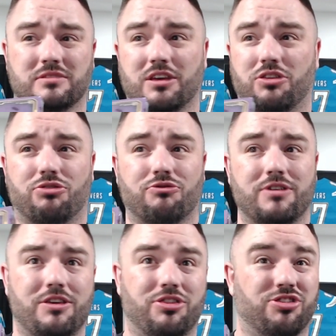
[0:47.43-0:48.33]
like
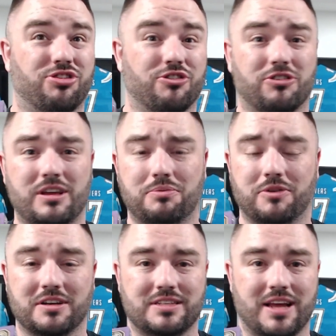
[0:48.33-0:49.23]
330
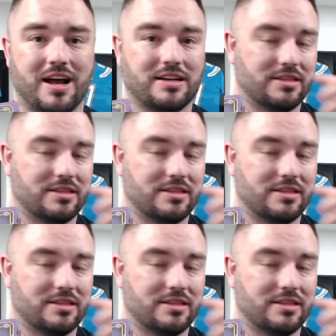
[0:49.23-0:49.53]
plus tax,